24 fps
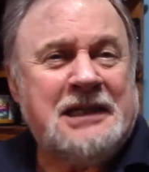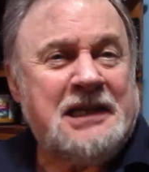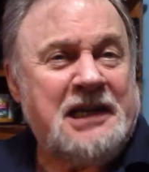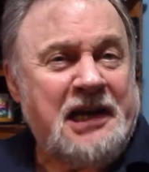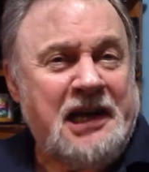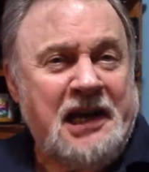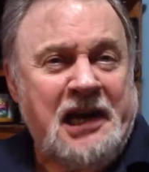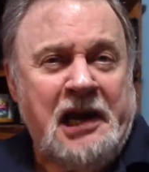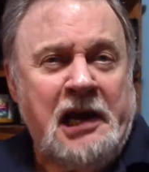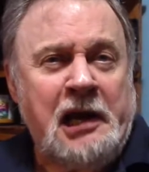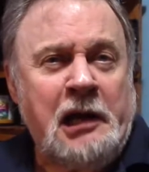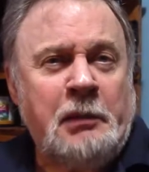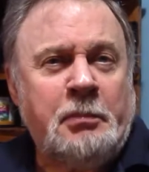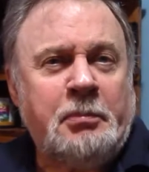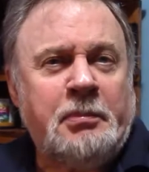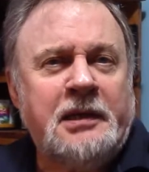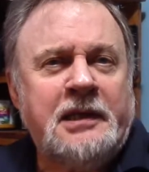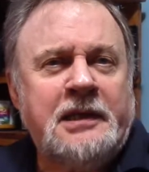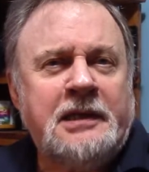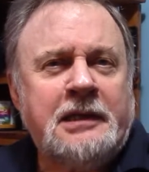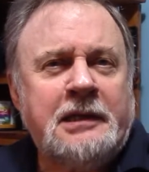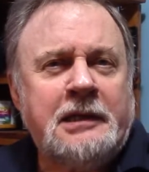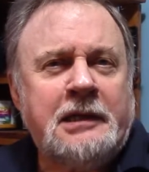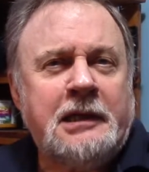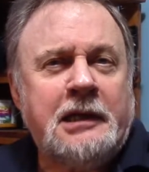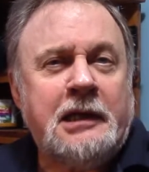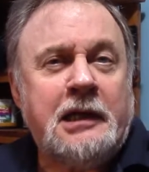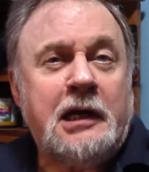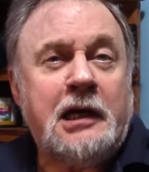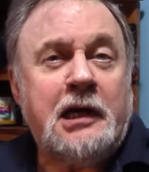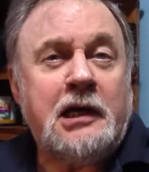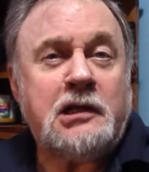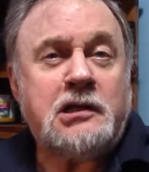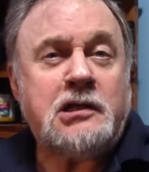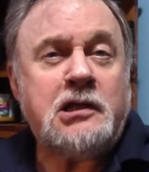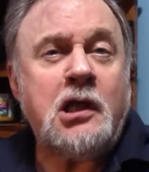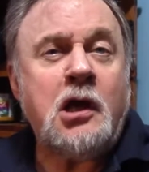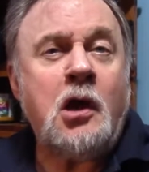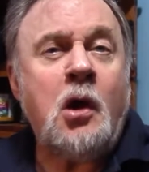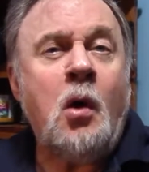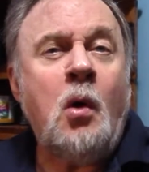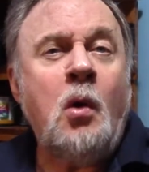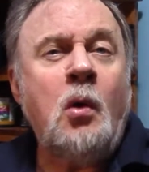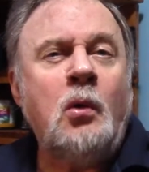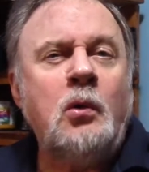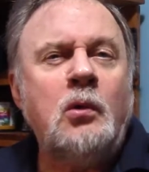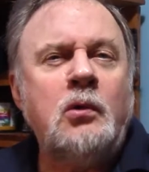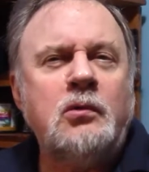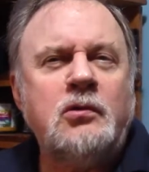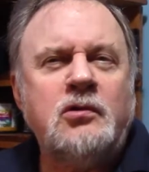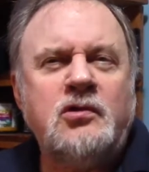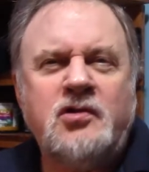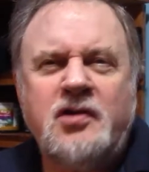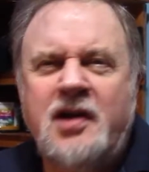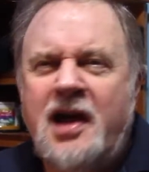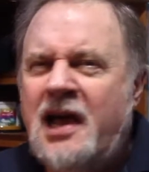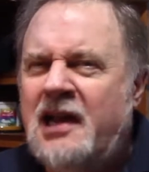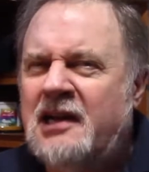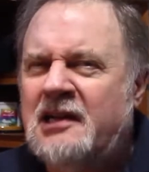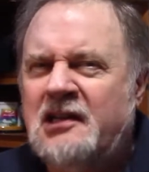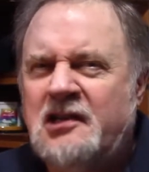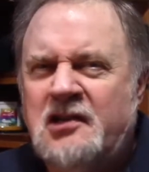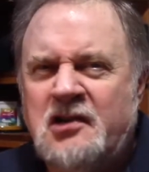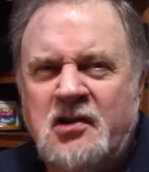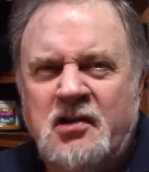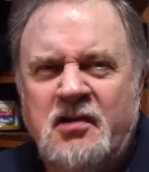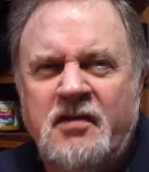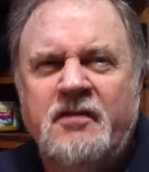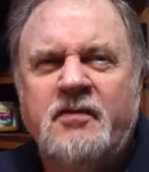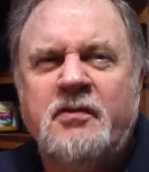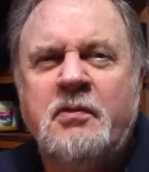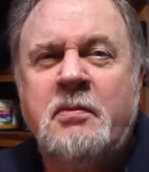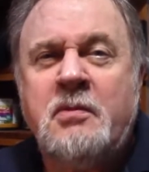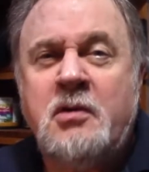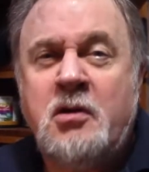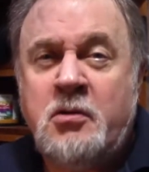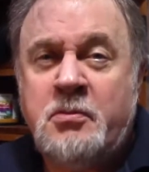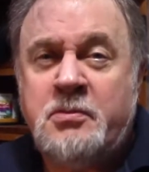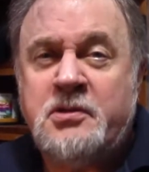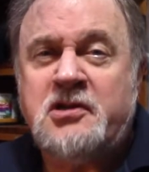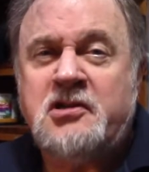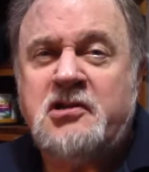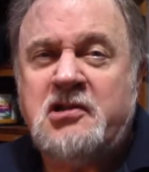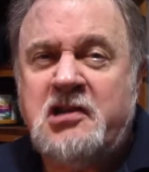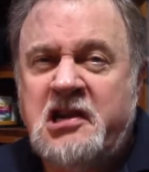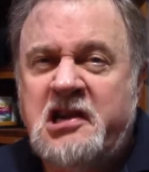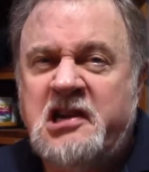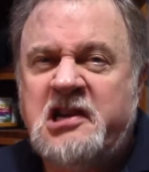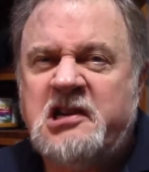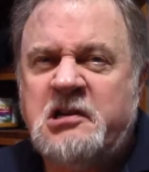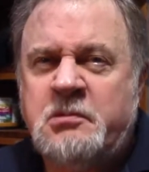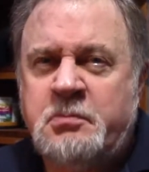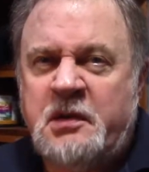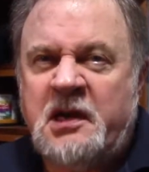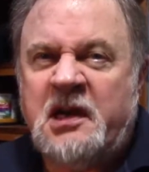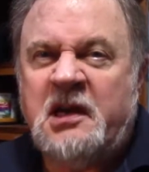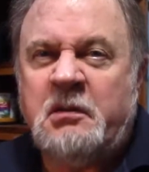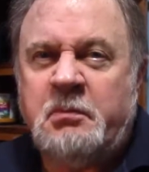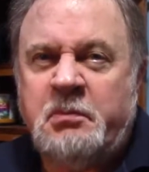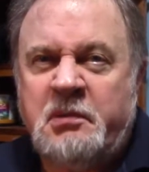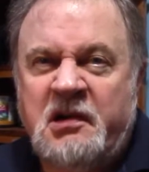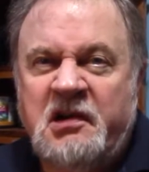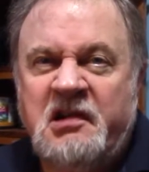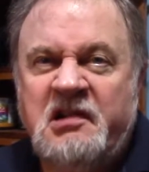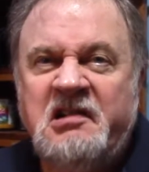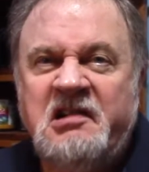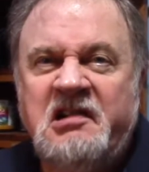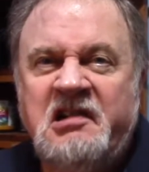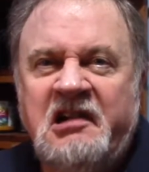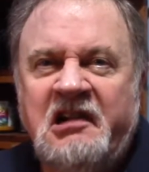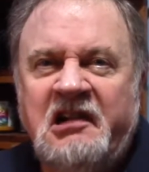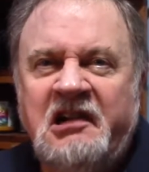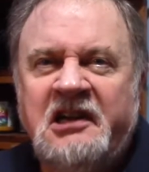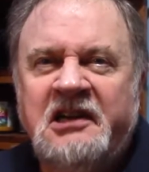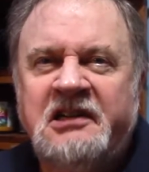Yep, it's the old try to learn from your mistakes bit, partner.